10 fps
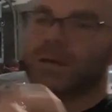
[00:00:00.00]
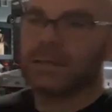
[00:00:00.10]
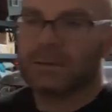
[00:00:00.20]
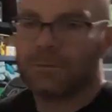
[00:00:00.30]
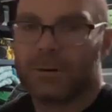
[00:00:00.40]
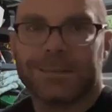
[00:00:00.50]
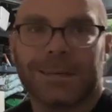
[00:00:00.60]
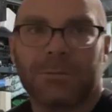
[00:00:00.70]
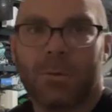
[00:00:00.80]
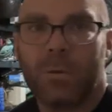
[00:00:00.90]
window for it's
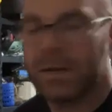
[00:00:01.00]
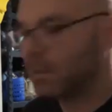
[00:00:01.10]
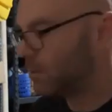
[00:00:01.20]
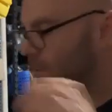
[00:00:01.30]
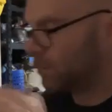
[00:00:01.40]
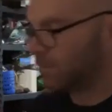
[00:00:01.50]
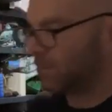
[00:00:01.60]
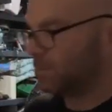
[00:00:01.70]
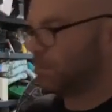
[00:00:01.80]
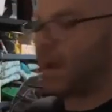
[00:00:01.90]
like for Windows
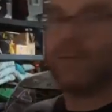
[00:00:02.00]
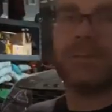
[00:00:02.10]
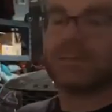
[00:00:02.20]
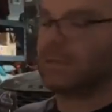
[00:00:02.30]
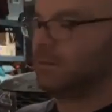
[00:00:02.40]
for privacy.